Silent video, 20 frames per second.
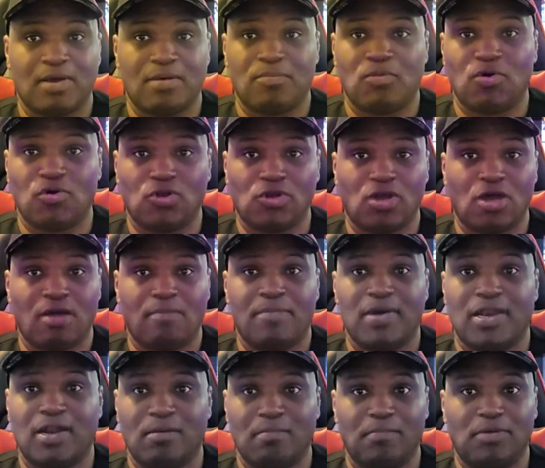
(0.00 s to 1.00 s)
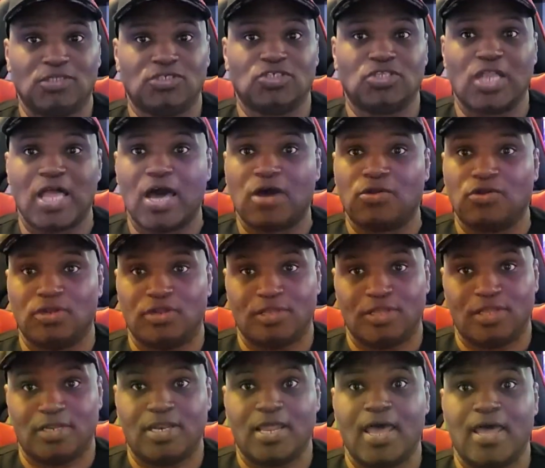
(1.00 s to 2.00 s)
my Mortal Kombat are much louder
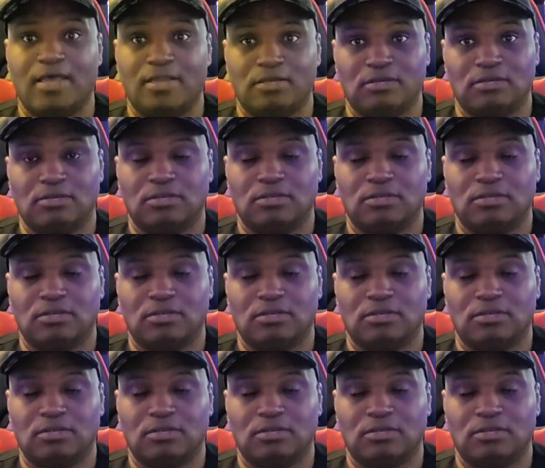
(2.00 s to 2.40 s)
than that.